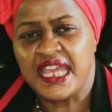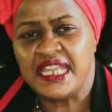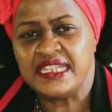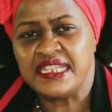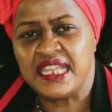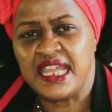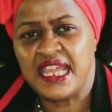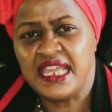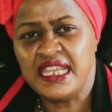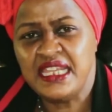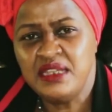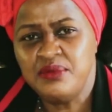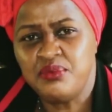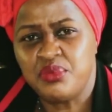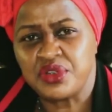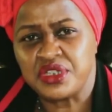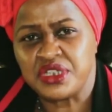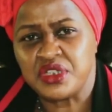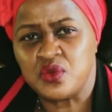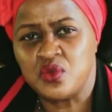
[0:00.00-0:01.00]
And
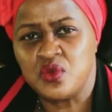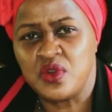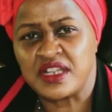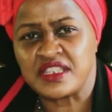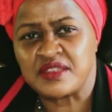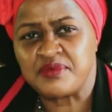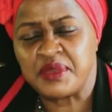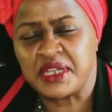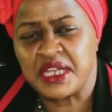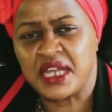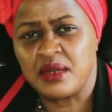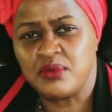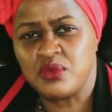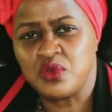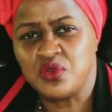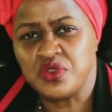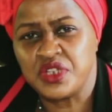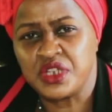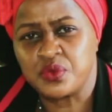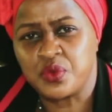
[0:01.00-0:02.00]
anybody who has
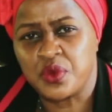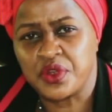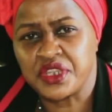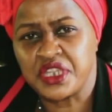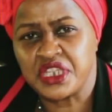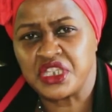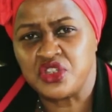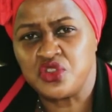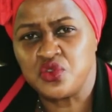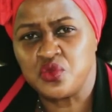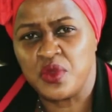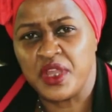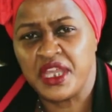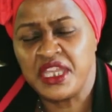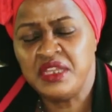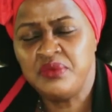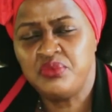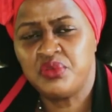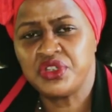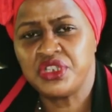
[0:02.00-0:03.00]
become good at what they do,
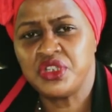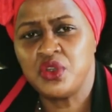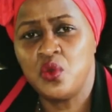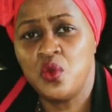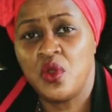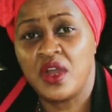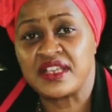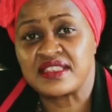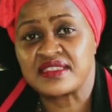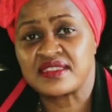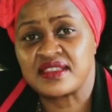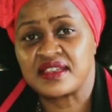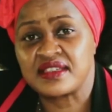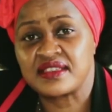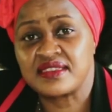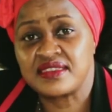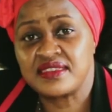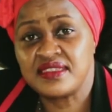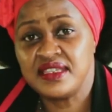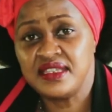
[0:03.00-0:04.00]
anybody who has
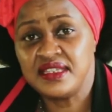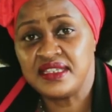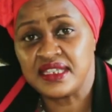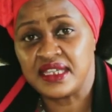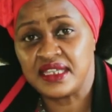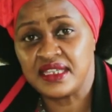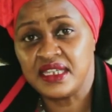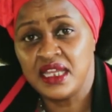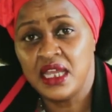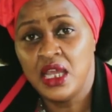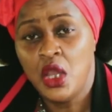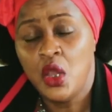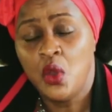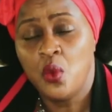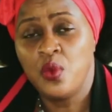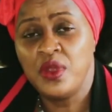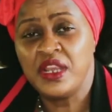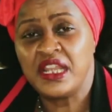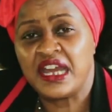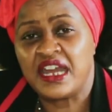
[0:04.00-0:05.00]
succeeded,
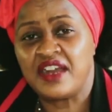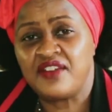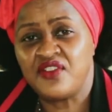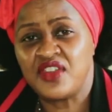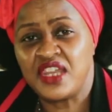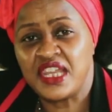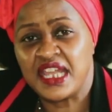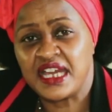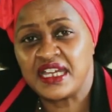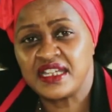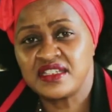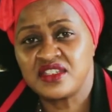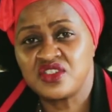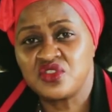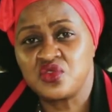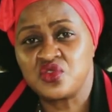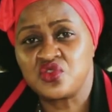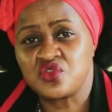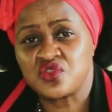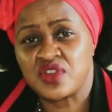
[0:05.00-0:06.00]
will have
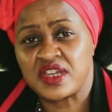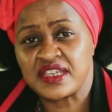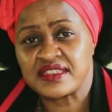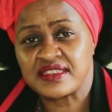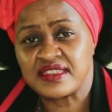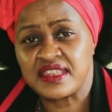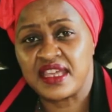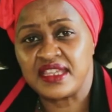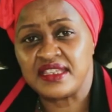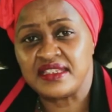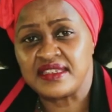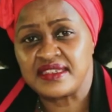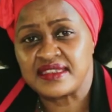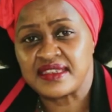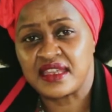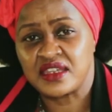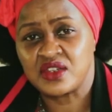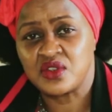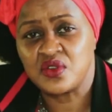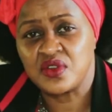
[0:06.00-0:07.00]
learned to trust their
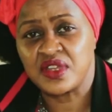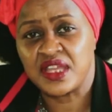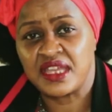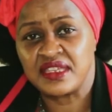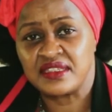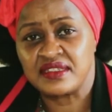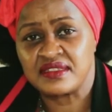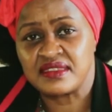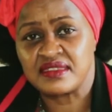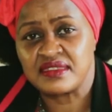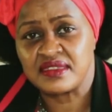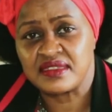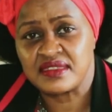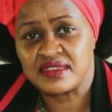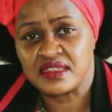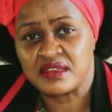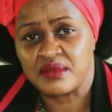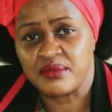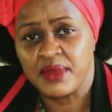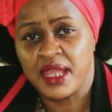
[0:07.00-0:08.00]
internal guidance
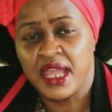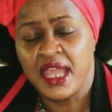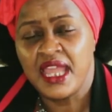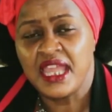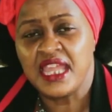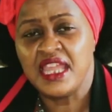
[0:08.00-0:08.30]
system.